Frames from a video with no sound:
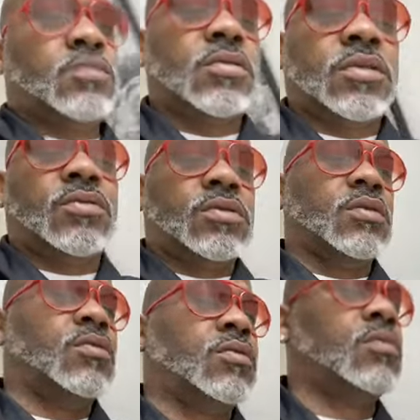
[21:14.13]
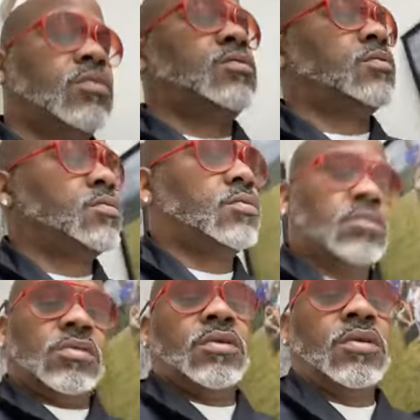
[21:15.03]
Let's see what's going
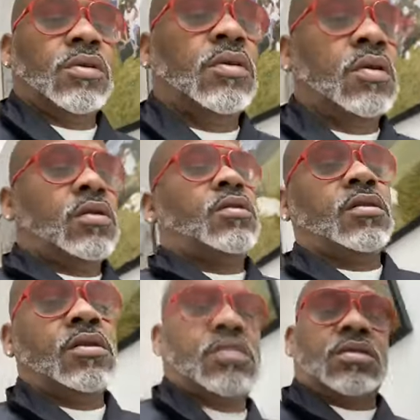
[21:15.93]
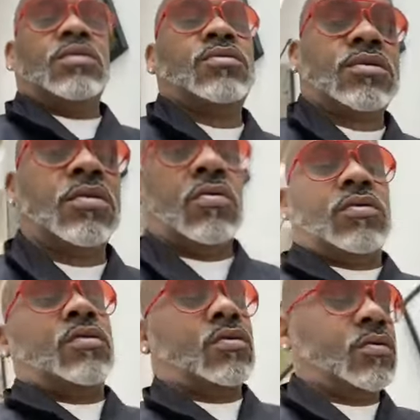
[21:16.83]
on. Let's see what's
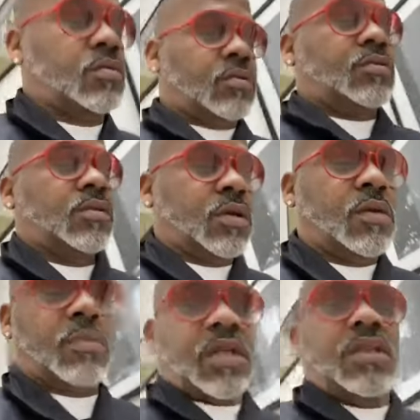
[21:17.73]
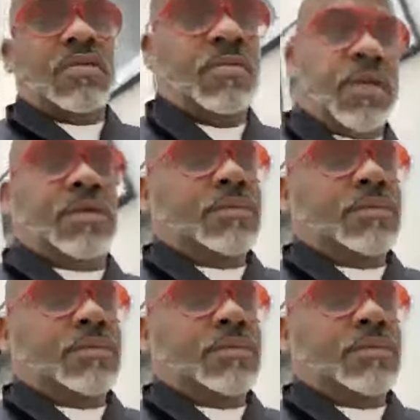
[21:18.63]
going on. Yep, they left me.